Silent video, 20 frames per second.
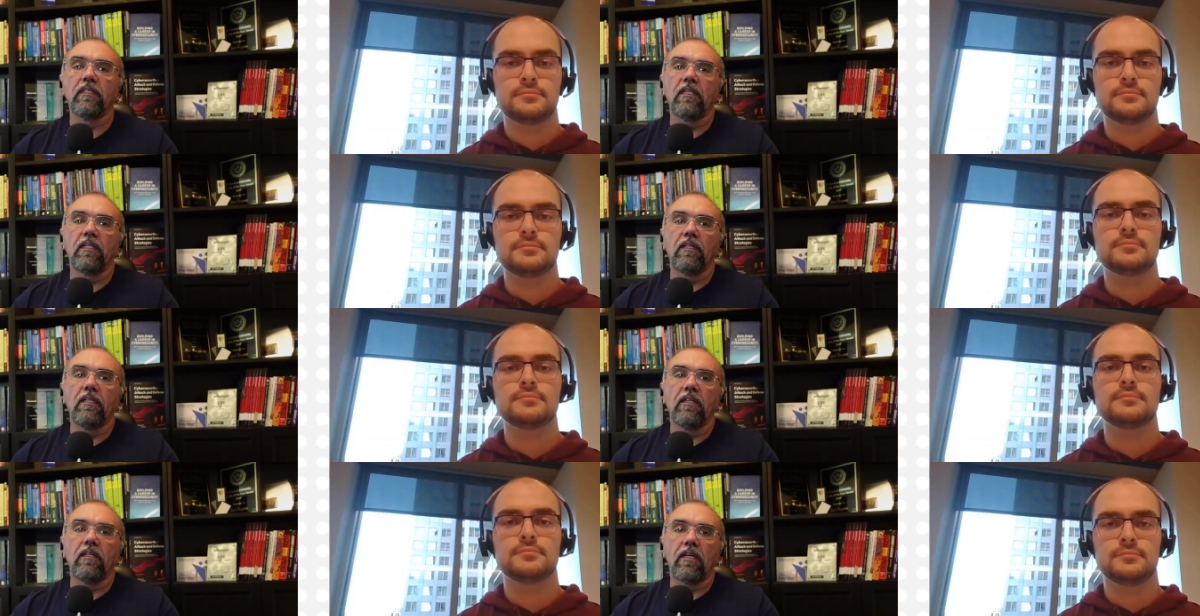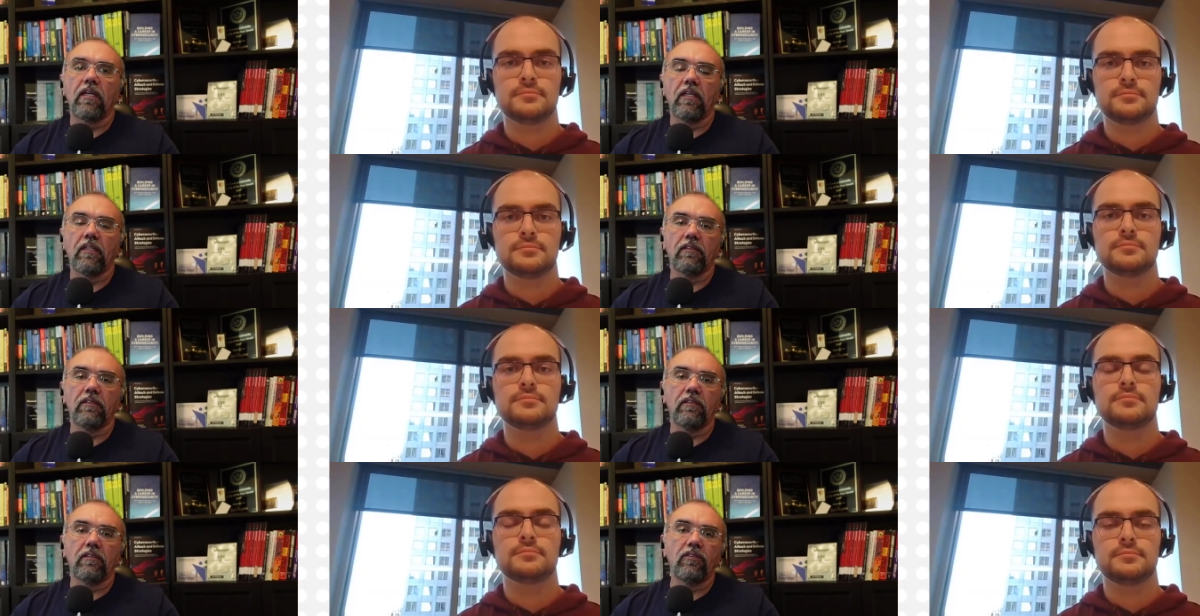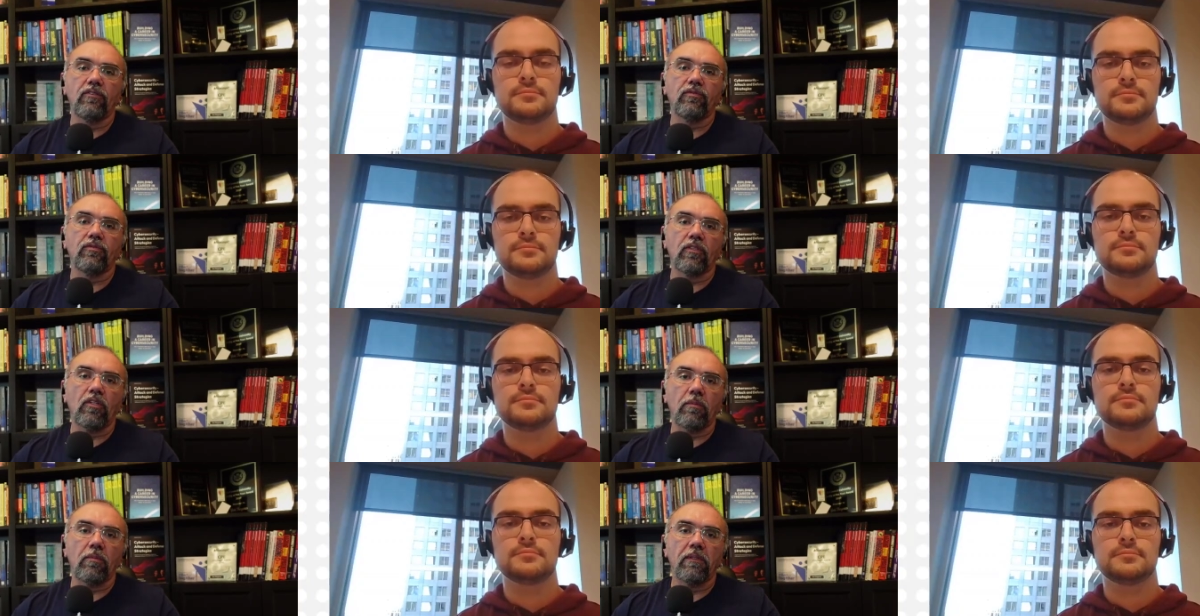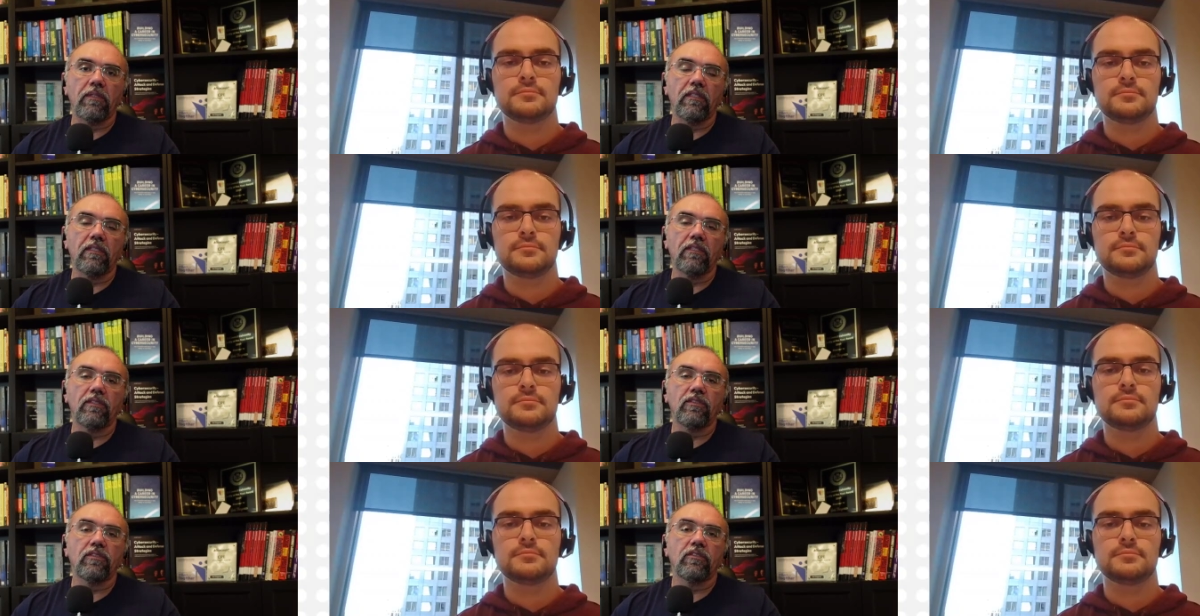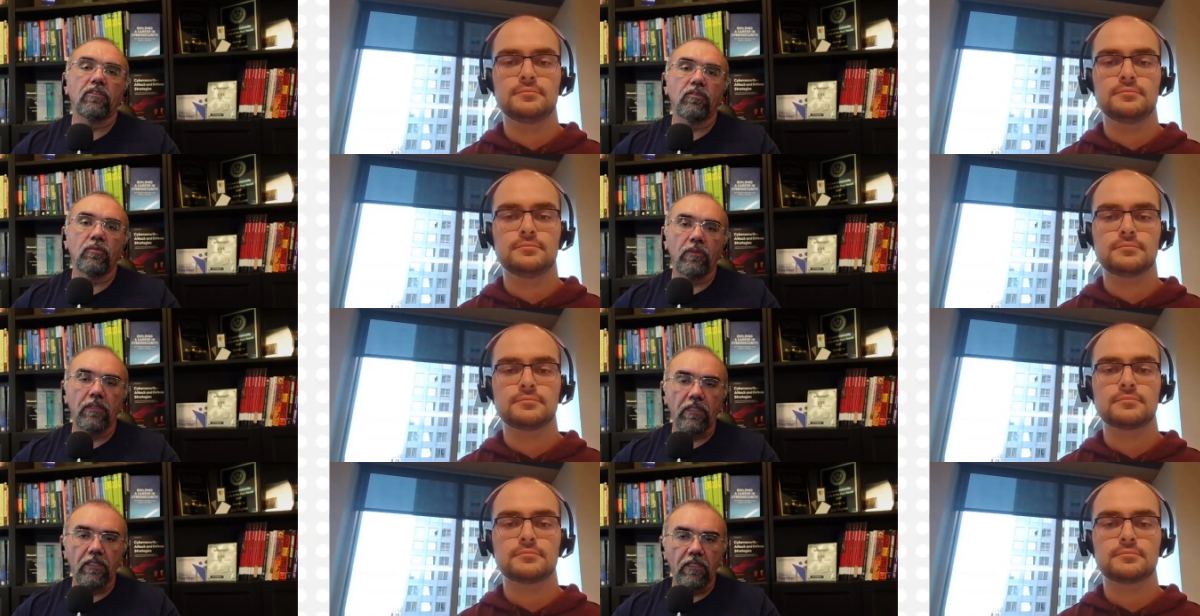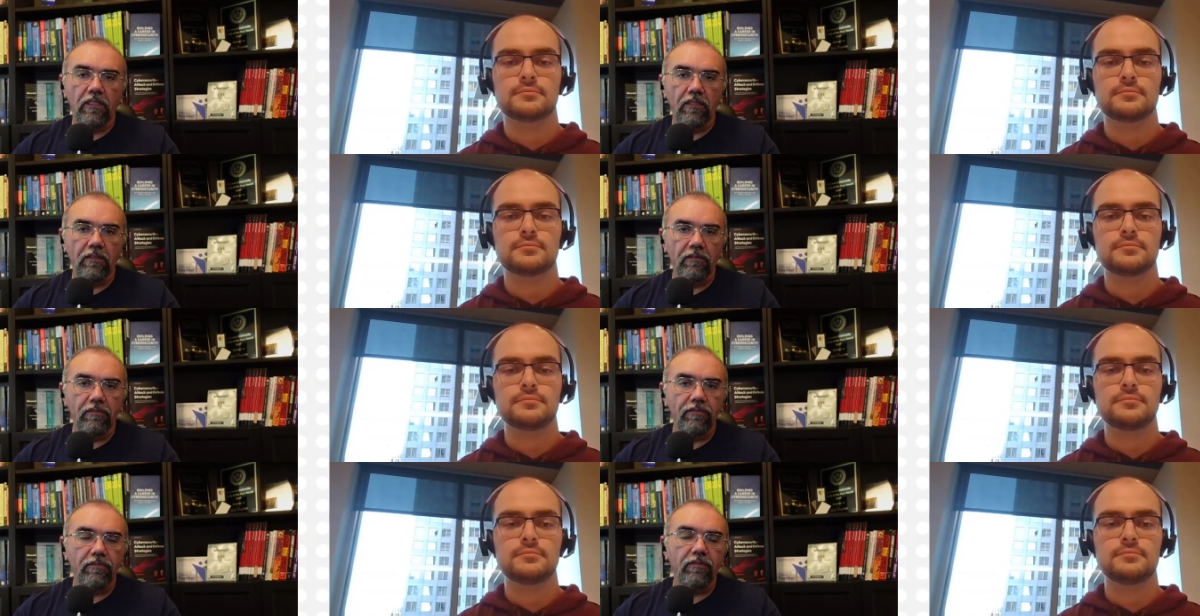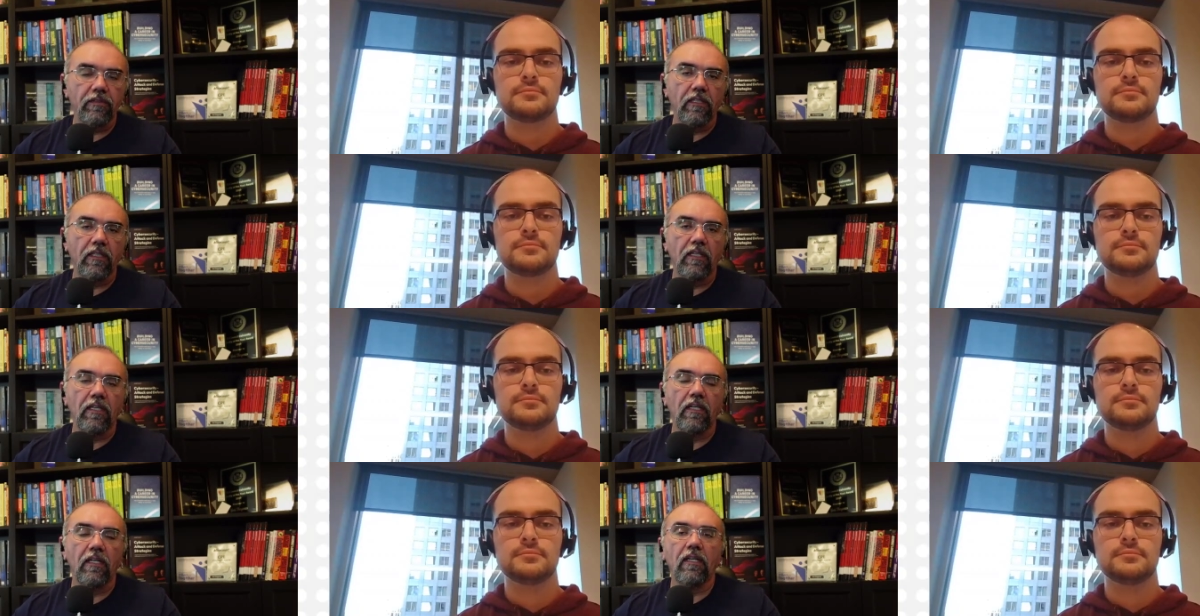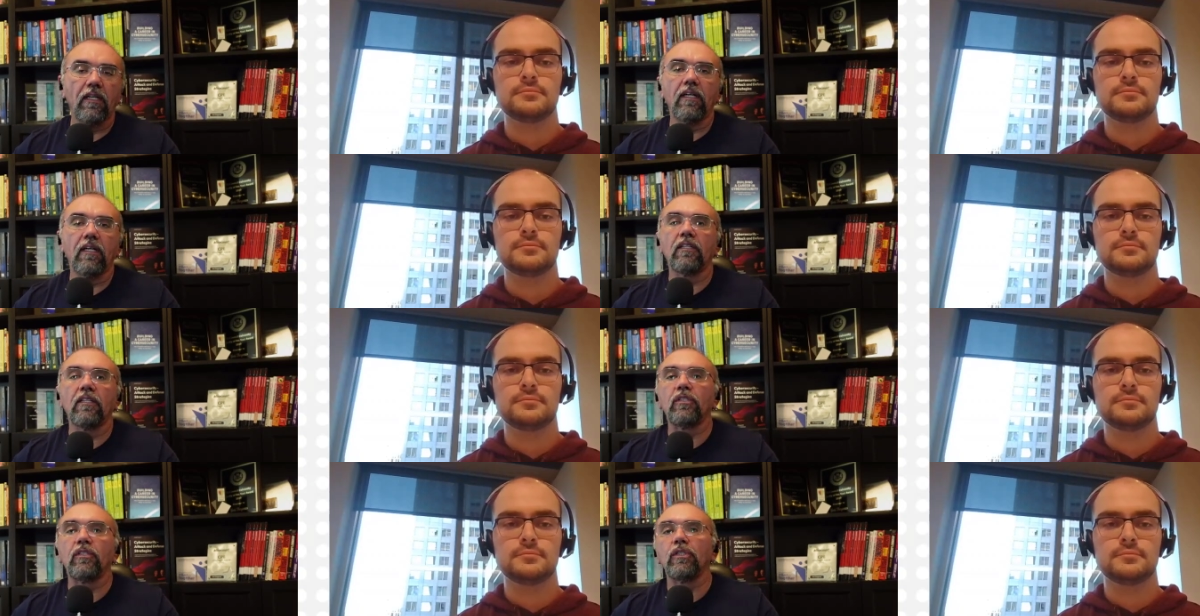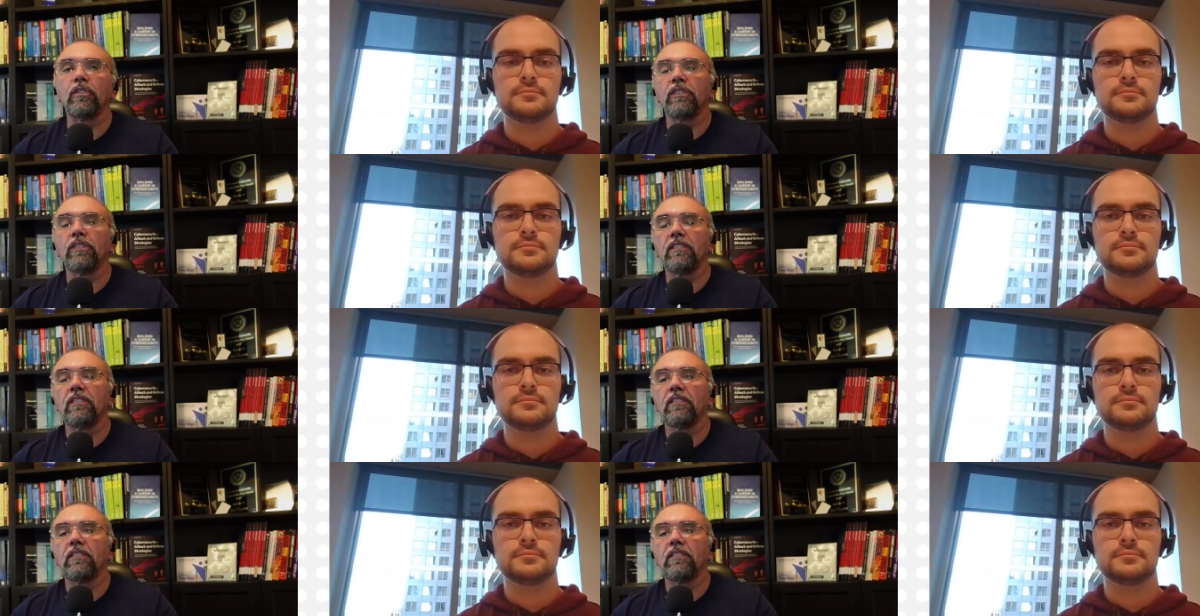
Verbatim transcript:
Speaker 1: And these recommendations really give a, a, a good